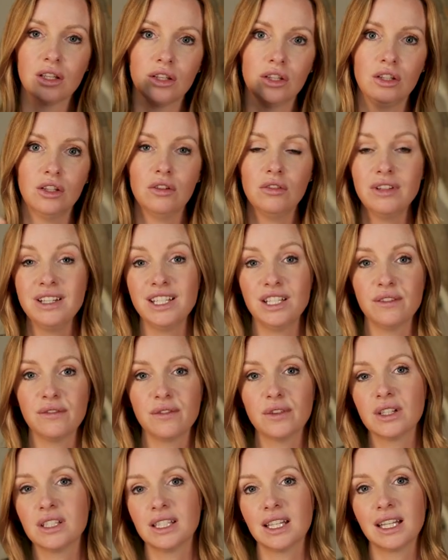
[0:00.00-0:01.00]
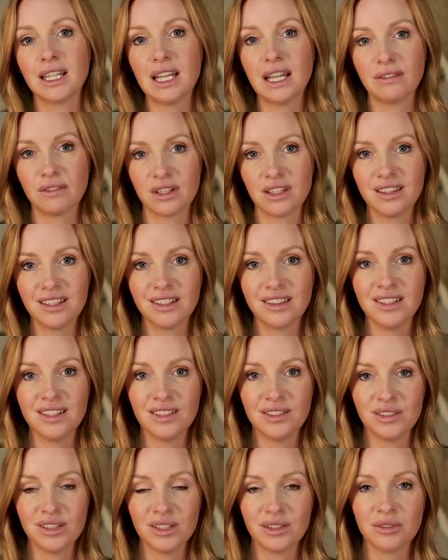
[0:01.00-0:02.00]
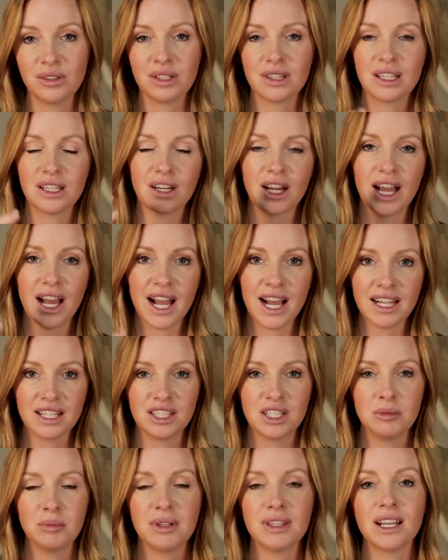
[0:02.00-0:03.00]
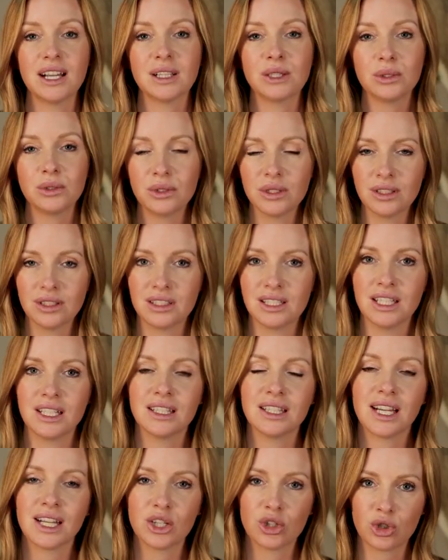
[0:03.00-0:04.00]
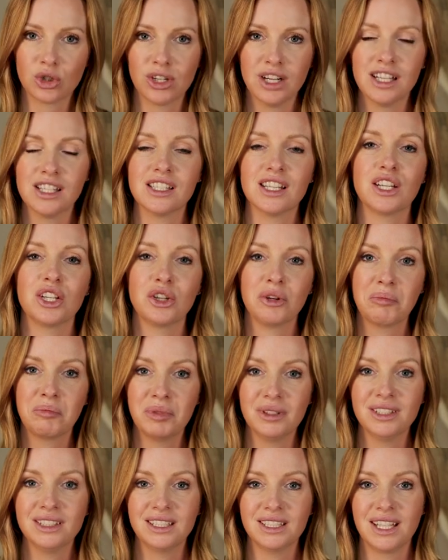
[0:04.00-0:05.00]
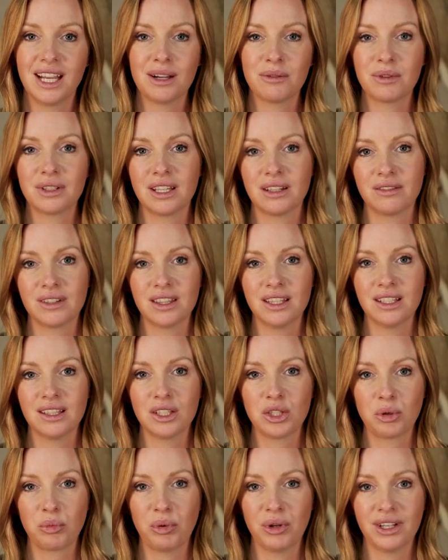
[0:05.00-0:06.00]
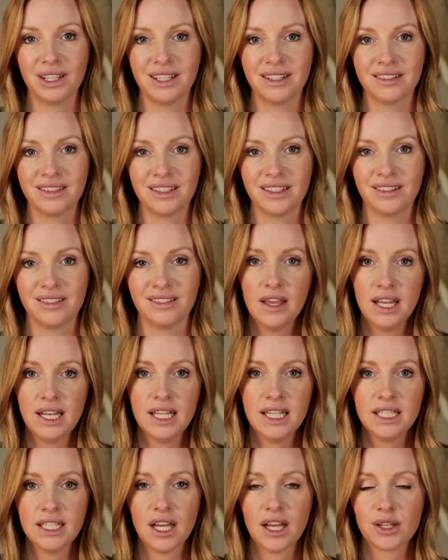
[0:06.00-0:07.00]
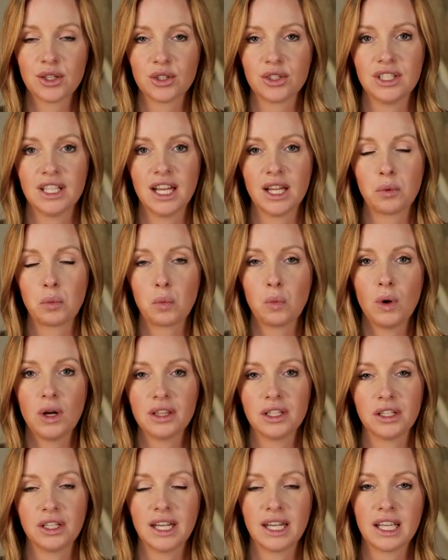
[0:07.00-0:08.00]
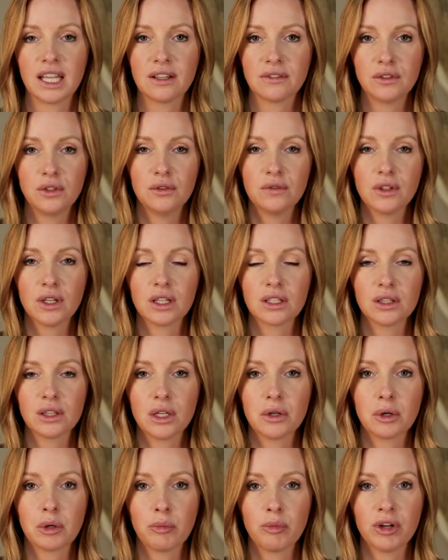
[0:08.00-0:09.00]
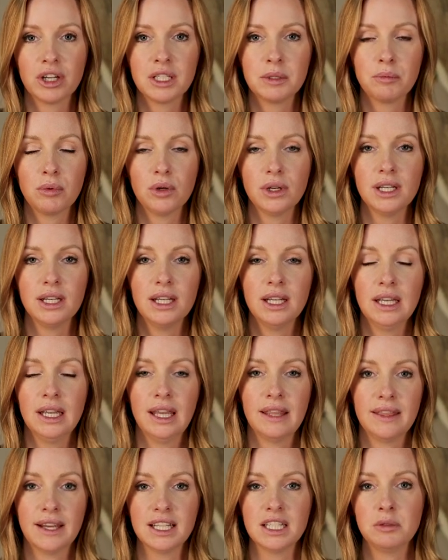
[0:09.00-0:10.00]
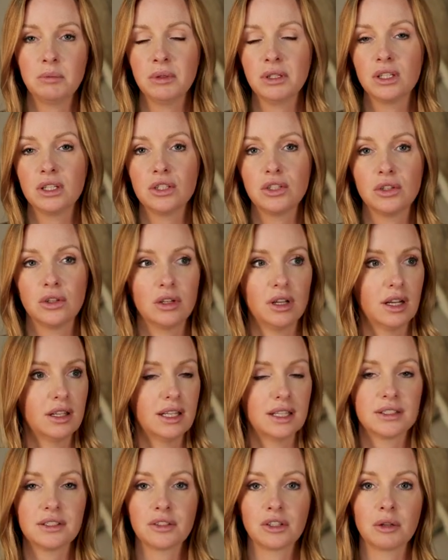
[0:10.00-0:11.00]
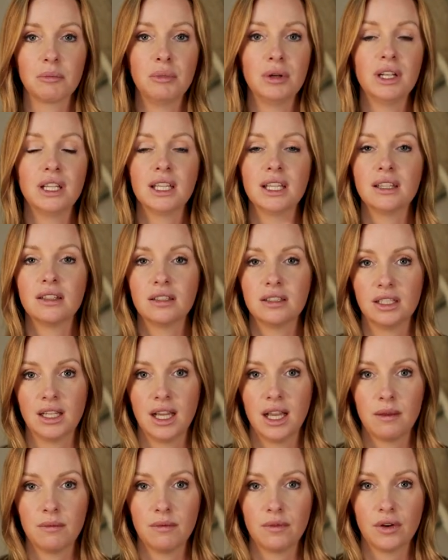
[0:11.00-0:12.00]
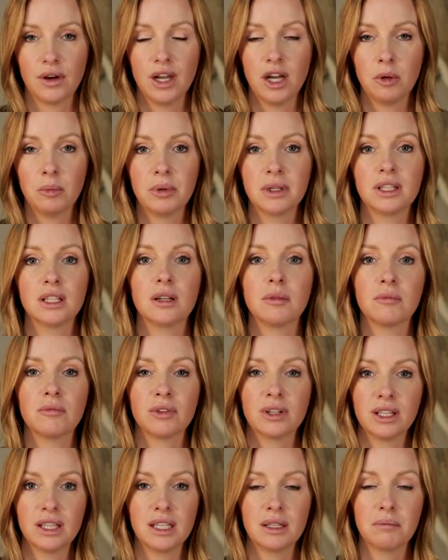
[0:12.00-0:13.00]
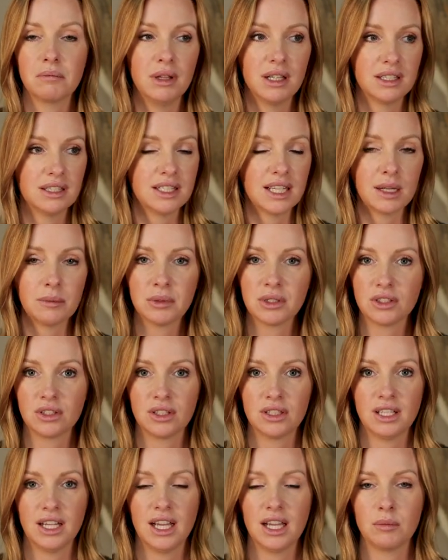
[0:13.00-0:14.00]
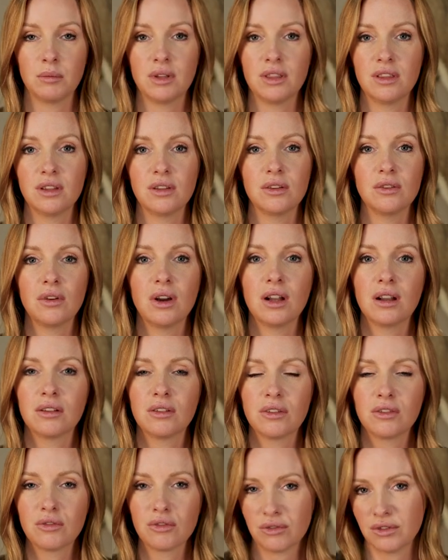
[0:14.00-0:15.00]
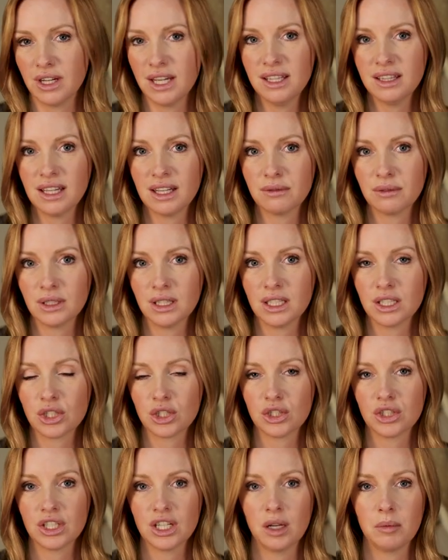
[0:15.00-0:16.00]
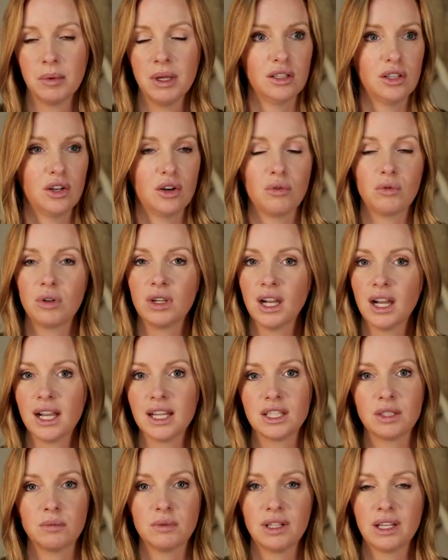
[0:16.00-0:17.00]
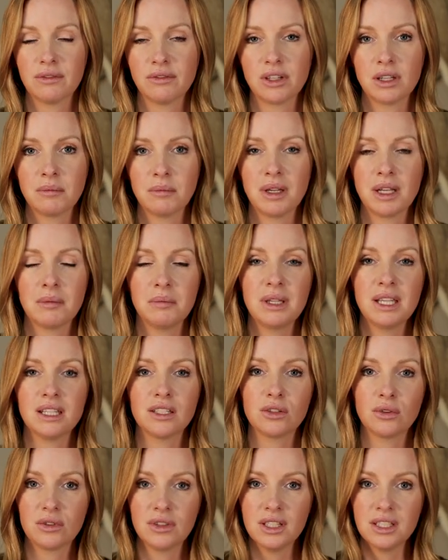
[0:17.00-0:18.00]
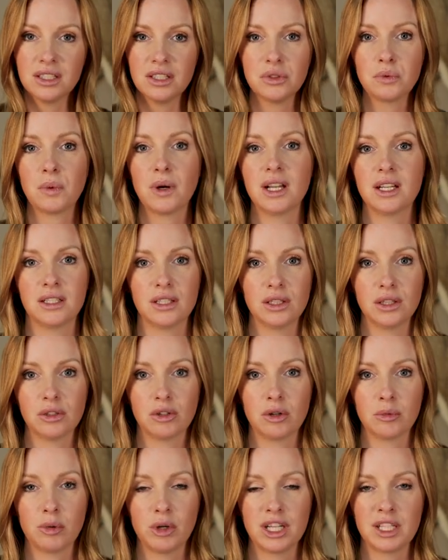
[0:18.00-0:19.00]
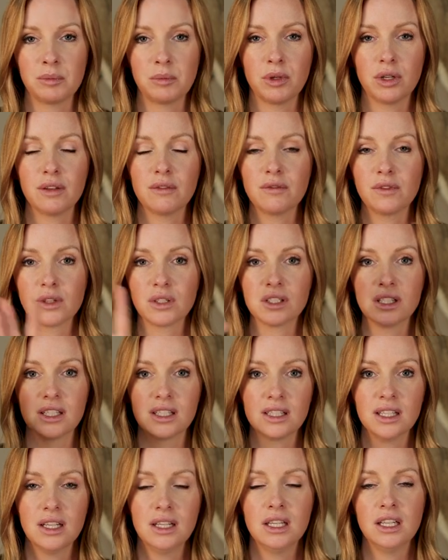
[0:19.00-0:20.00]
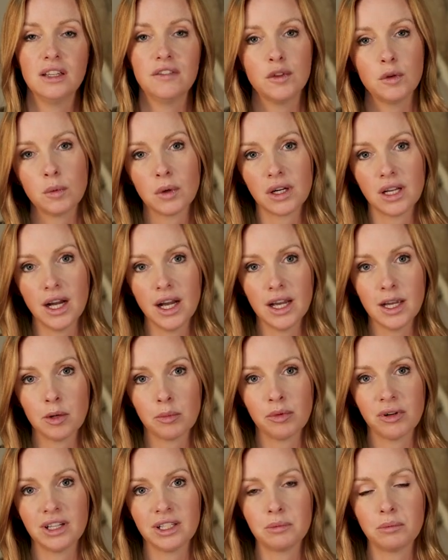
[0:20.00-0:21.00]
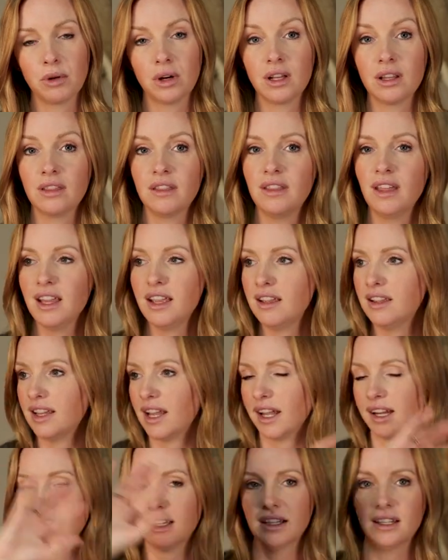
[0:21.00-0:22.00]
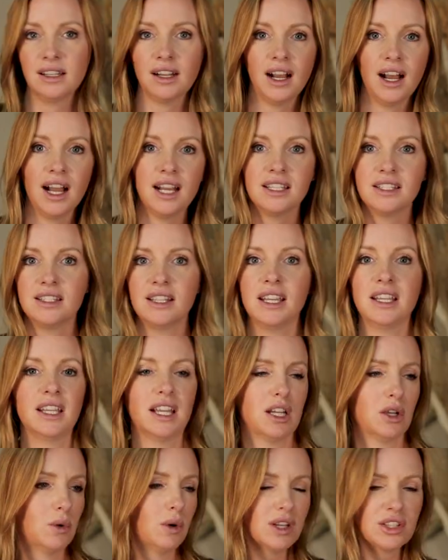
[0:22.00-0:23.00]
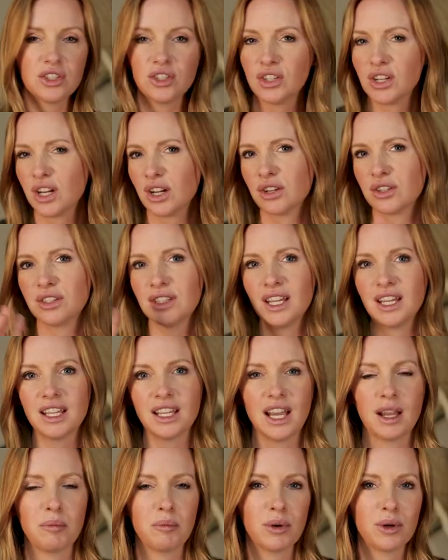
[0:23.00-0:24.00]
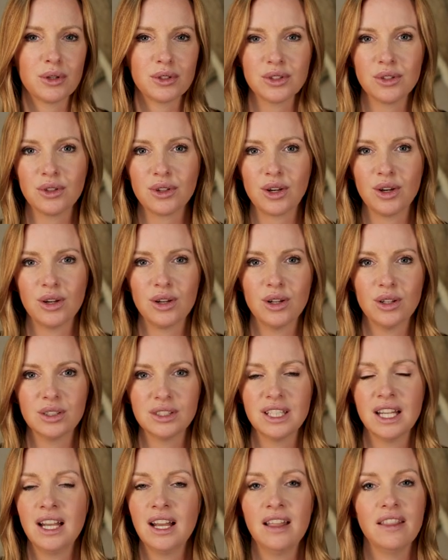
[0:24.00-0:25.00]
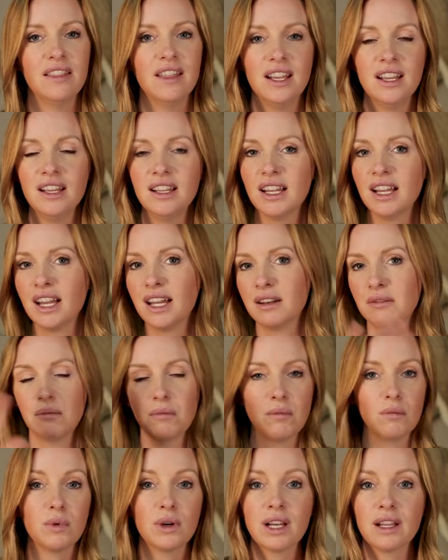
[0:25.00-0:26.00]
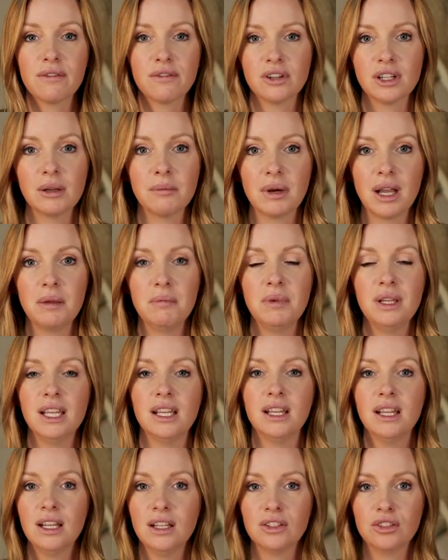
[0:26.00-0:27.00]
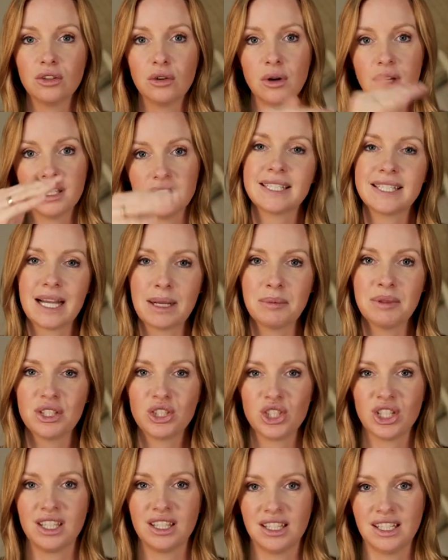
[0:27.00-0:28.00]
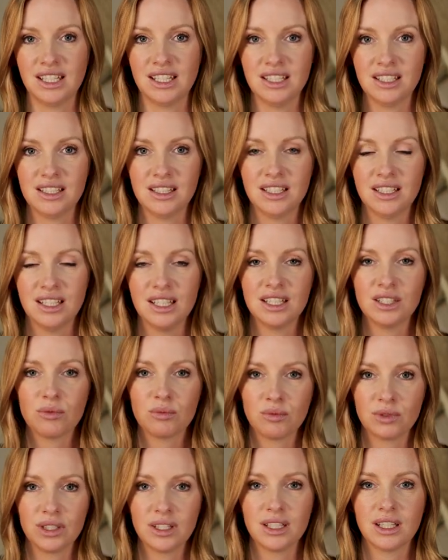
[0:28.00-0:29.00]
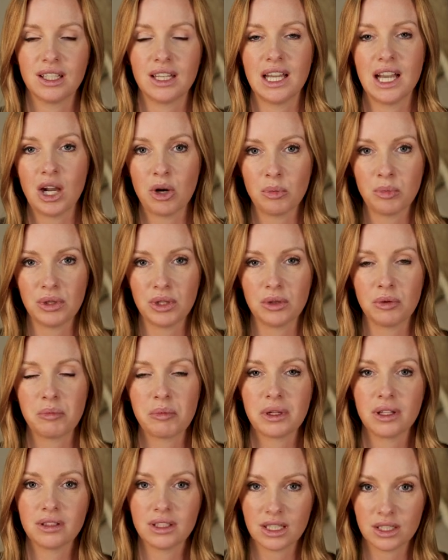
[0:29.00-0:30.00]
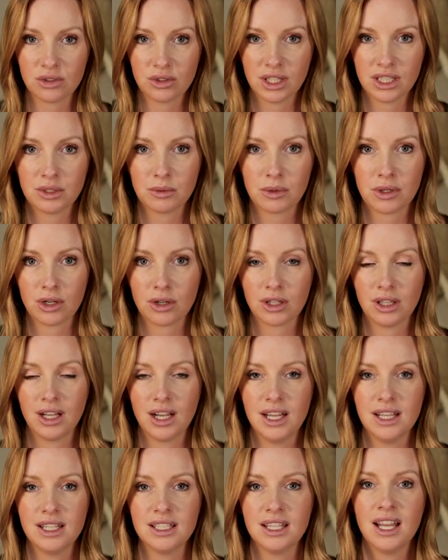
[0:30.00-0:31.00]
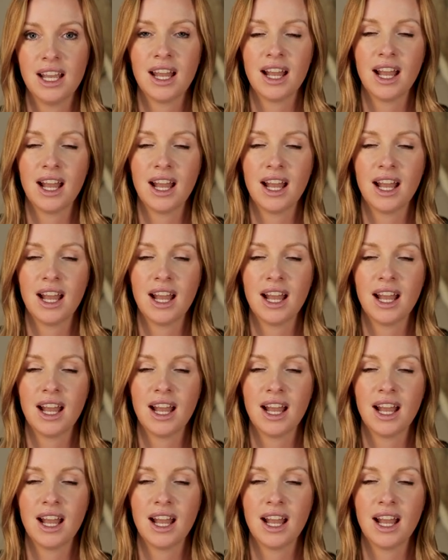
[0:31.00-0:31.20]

you need to voice that in everything that you do. There has to be that loyalty and that trust, and you're building that with everything that you're putting out there. They need to understand what they're getting. If you've got a lower price point, that's because you're not necessarily putting in the time for helping them really establish the time with you, uh, create that relationship, you know, guides or whatever it might be. So this is why it's a lower price point versus if you want a higher price point, they get guides, they get questionnaires, they get personal calls, they get whatever it might be. So establishing these is really gonna help you build that trust with your client.